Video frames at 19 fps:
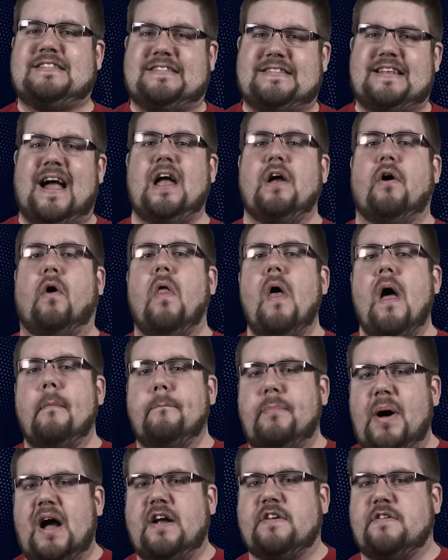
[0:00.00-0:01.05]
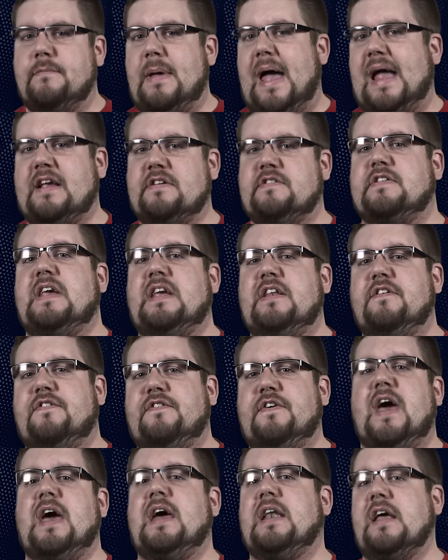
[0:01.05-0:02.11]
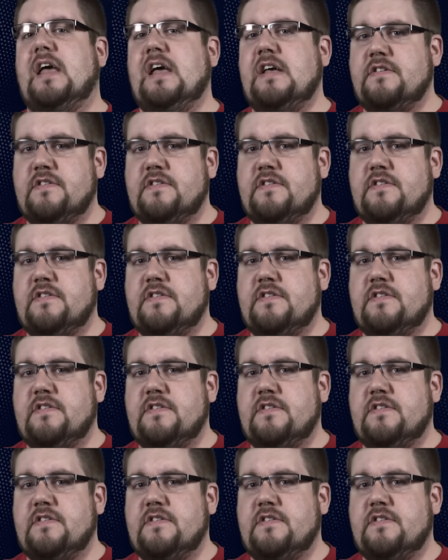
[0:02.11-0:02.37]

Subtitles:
style box magazine fed